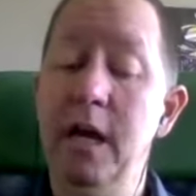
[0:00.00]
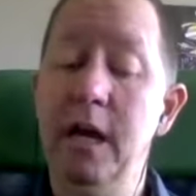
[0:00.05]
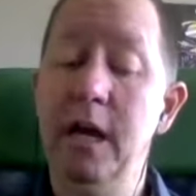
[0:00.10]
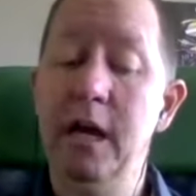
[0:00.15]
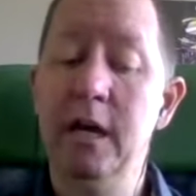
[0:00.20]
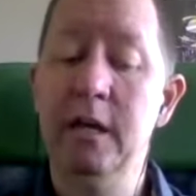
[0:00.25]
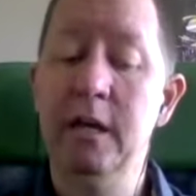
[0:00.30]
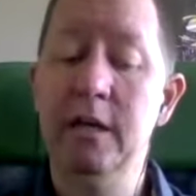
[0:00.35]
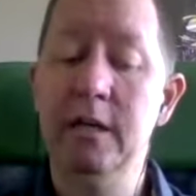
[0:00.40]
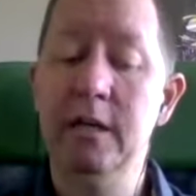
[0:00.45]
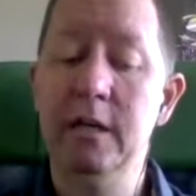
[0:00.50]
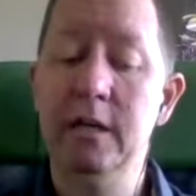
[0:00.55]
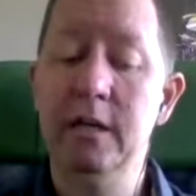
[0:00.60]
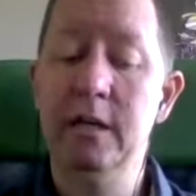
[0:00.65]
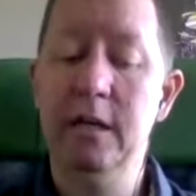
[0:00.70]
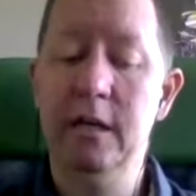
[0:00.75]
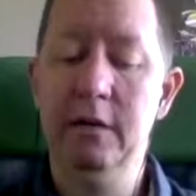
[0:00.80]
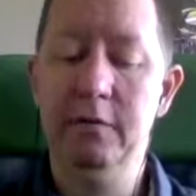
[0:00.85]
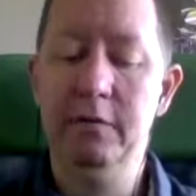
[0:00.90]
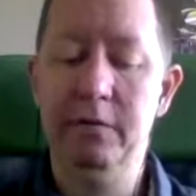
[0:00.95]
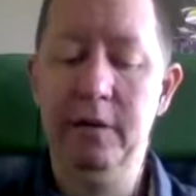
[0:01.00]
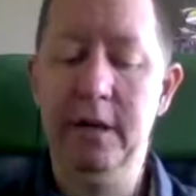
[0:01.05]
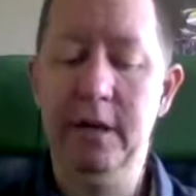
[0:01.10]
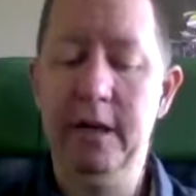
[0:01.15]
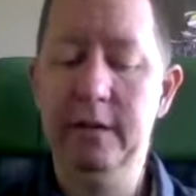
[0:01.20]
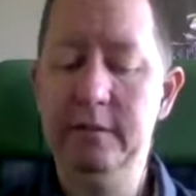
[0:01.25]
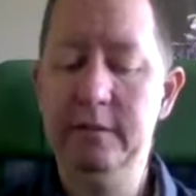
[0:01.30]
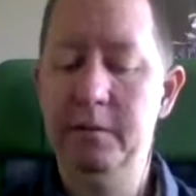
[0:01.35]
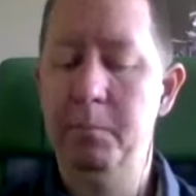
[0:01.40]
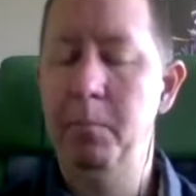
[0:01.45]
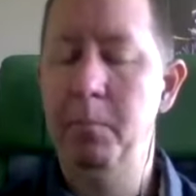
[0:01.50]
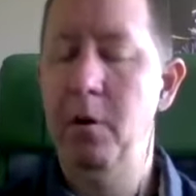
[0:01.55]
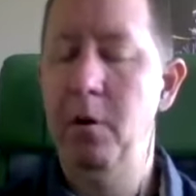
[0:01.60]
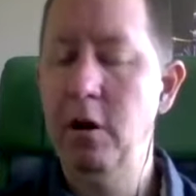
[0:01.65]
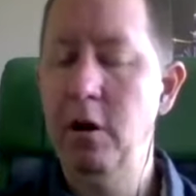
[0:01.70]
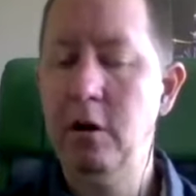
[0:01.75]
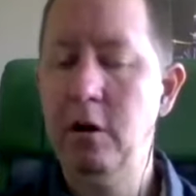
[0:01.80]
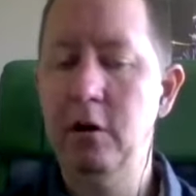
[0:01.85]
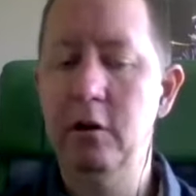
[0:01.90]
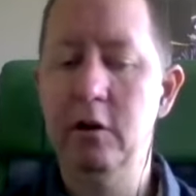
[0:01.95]
And if as a
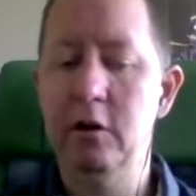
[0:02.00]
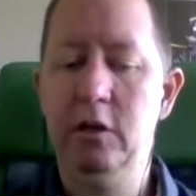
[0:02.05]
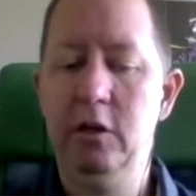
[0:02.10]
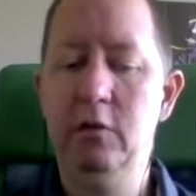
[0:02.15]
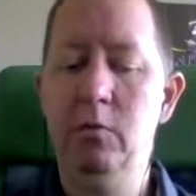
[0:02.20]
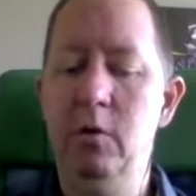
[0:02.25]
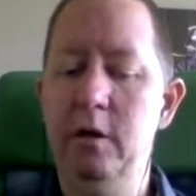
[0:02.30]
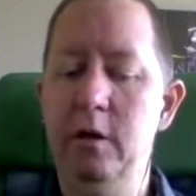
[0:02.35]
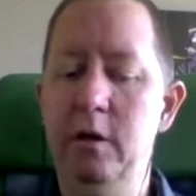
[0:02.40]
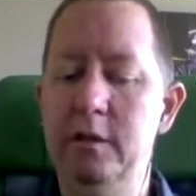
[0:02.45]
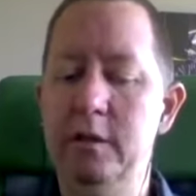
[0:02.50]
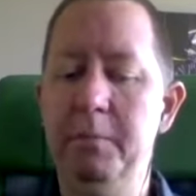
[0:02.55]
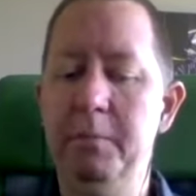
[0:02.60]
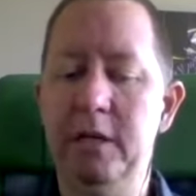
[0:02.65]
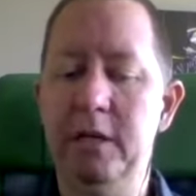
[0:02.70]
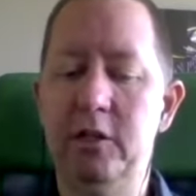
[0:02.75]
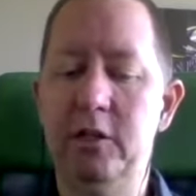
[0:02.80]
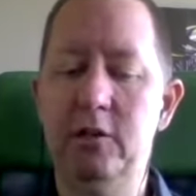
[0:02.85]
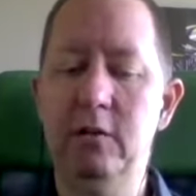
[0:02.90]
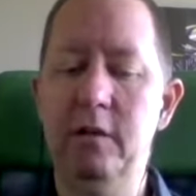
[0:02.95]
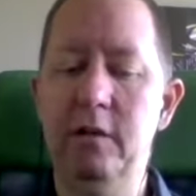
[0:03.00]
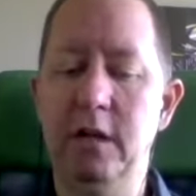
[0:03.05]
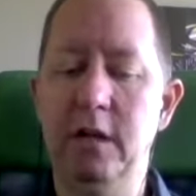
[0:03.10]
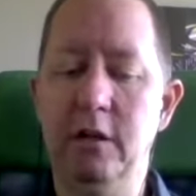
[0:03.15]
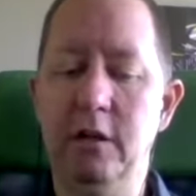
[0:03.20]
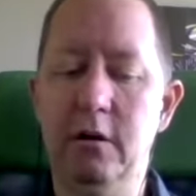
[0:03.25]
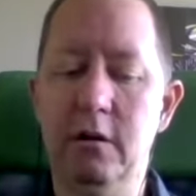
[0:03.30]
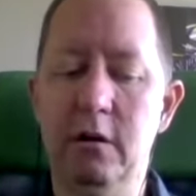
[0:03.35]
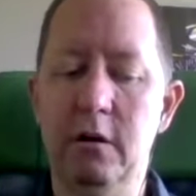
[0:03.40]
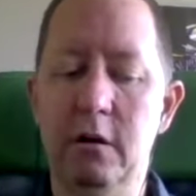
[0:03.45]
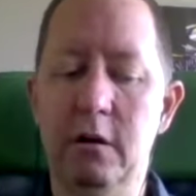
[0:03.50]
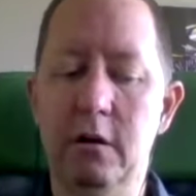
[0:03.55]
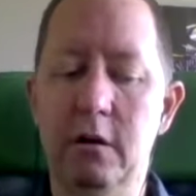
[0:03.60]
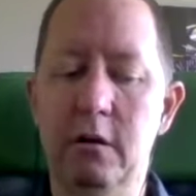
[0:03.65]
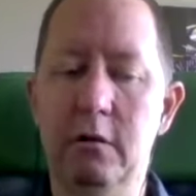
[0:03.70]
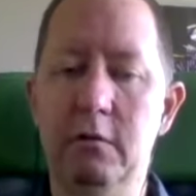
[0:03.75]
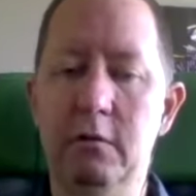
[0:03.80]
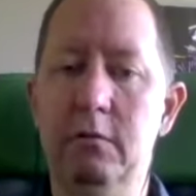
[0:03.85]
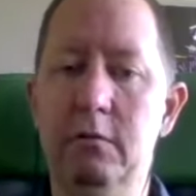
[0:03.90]
marketer, you want to make sure that you're